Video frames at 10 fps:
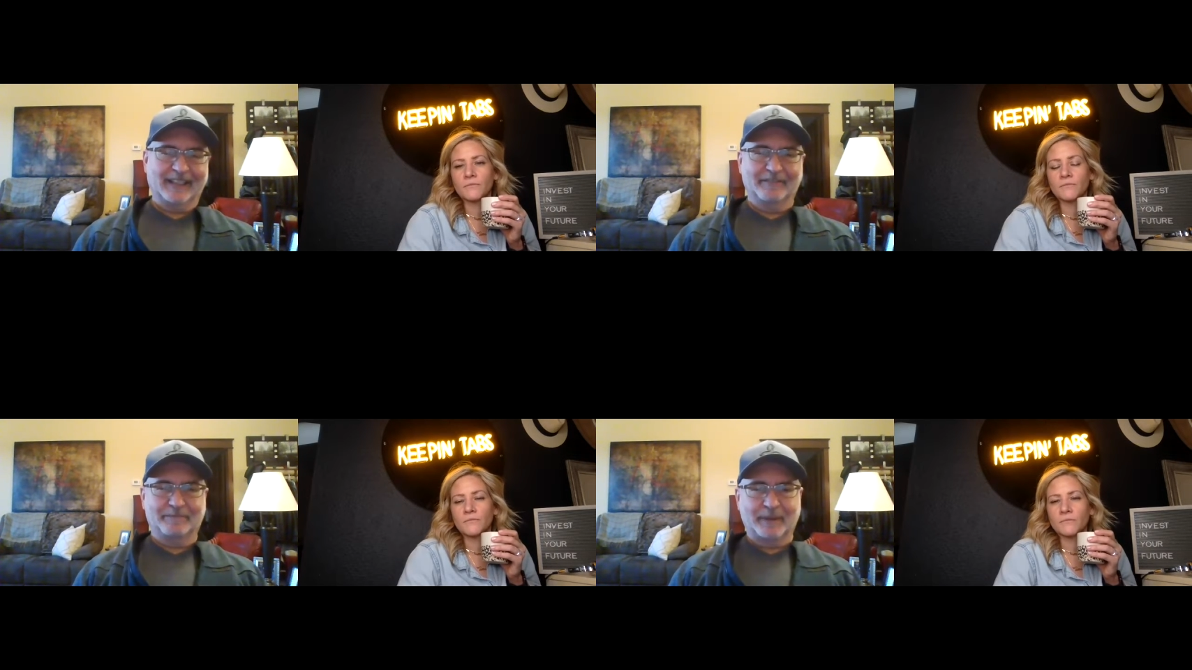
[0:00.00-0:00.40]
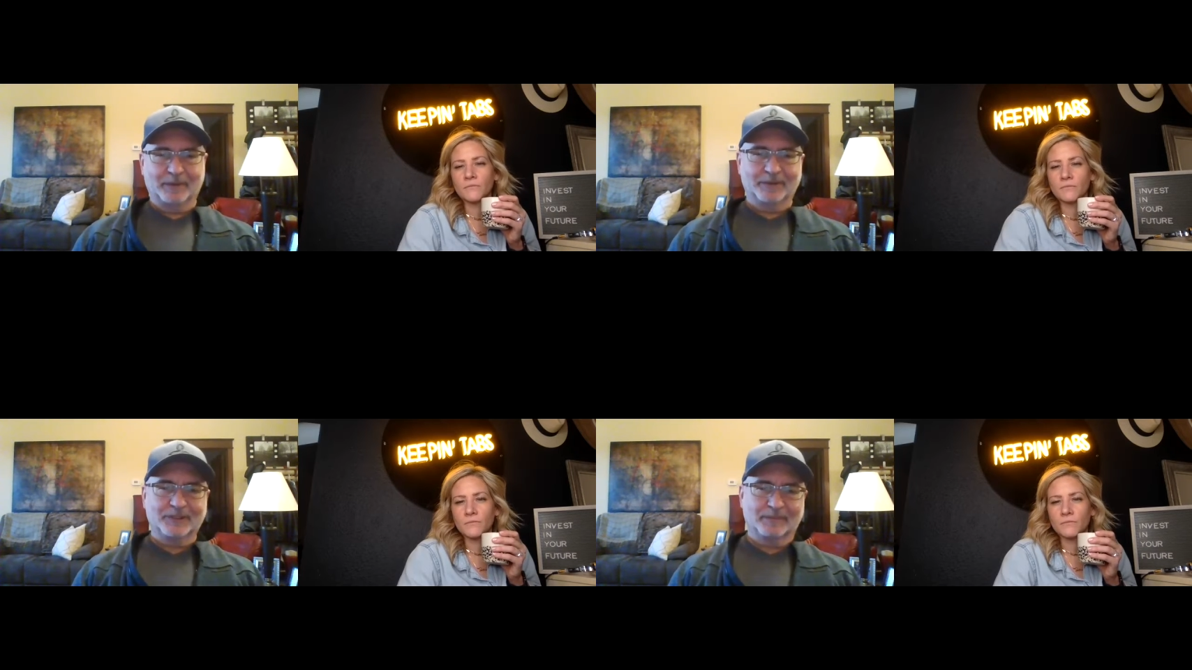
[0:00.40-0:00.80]
Speaker 1: give
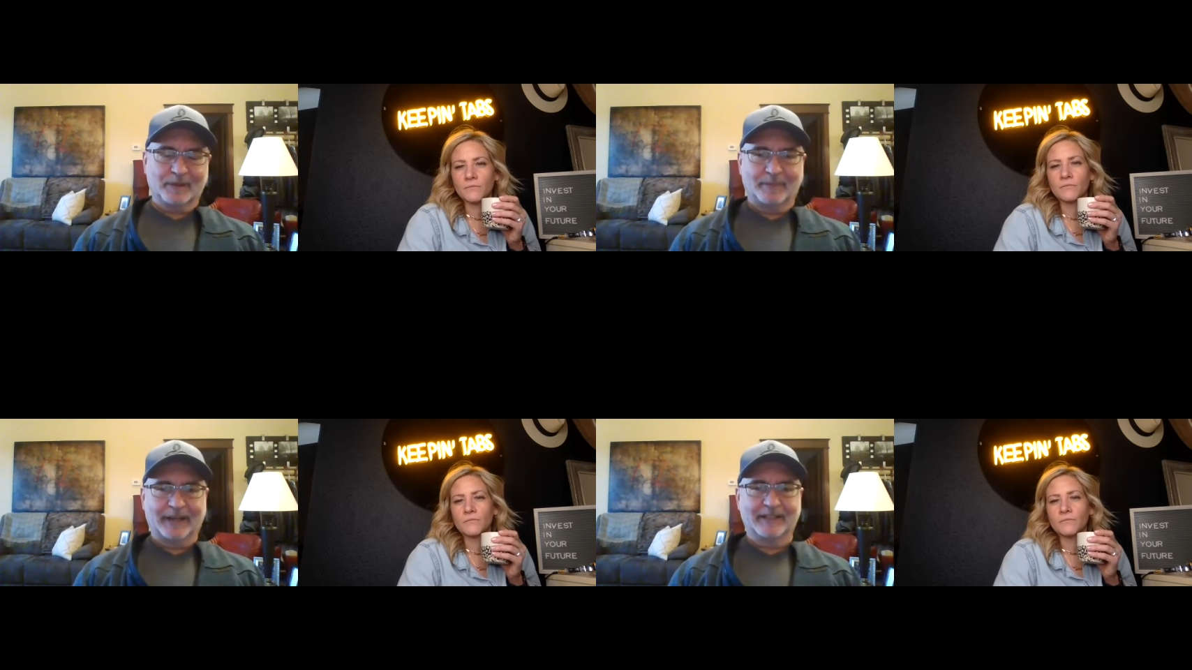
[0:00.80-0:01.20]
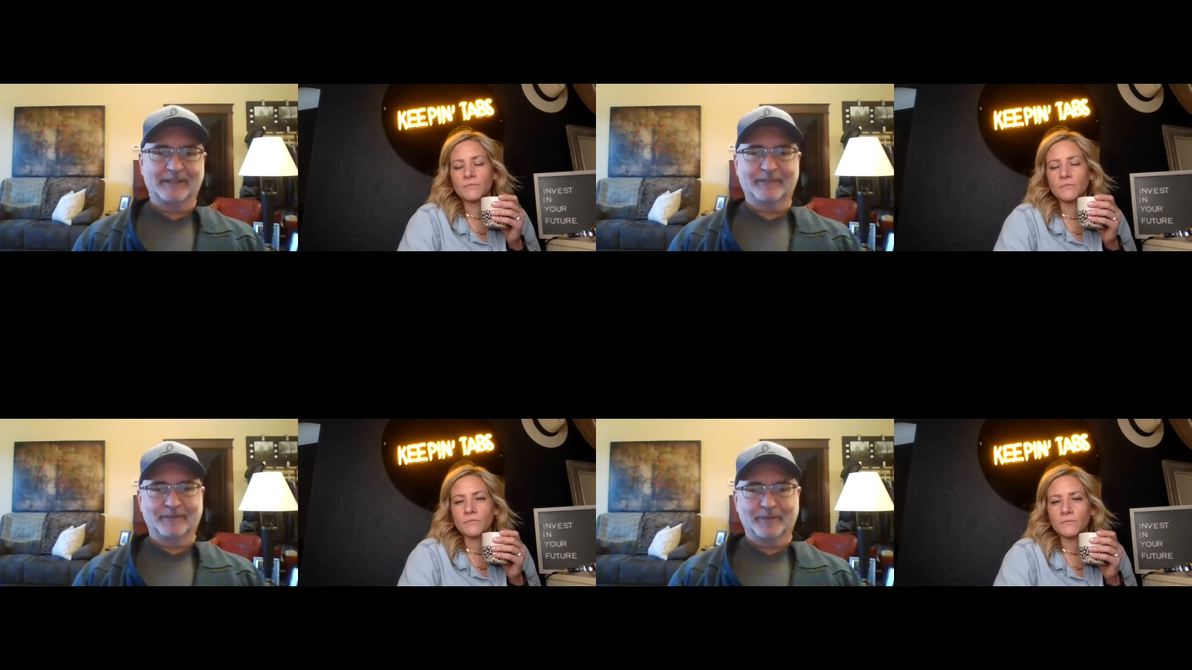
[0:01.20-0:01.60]
people some
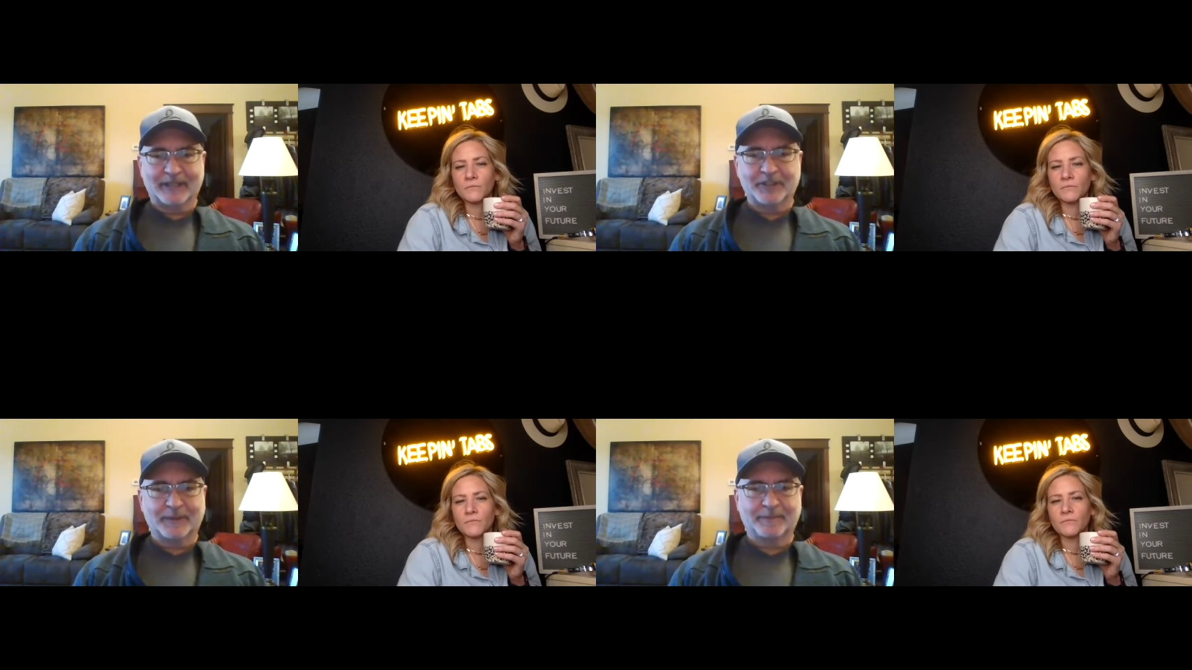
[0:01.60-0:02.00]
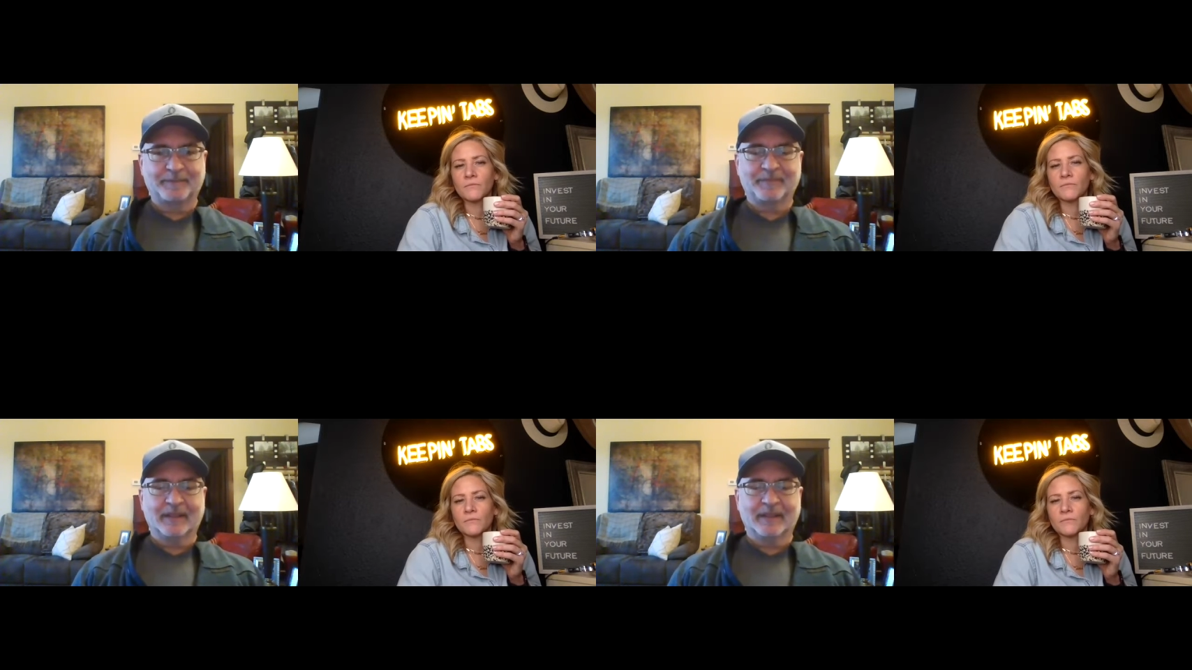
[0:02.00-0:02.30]
competitive information